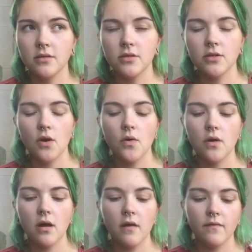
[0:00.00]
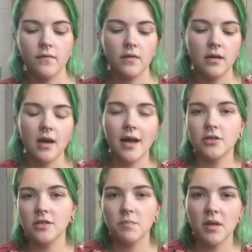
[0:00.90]
zone of not
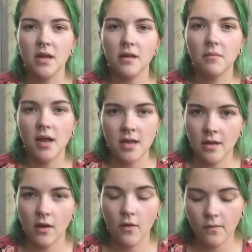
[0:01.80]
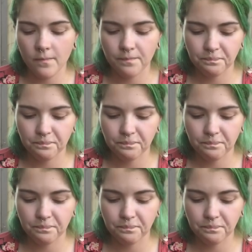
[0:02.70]
just being my ego.